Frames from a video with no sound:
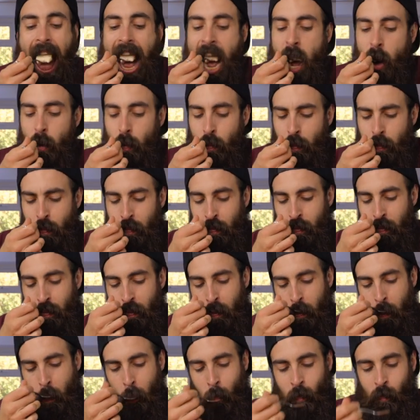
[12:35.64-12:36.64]

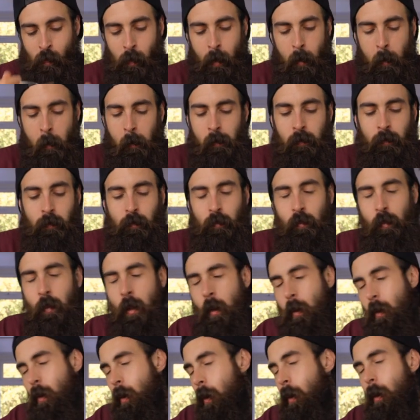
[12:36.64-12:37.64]

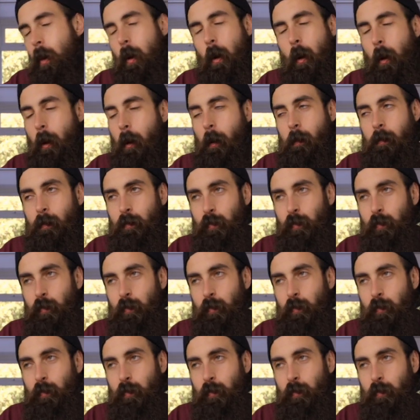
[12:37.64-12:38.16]
Nobody speaks.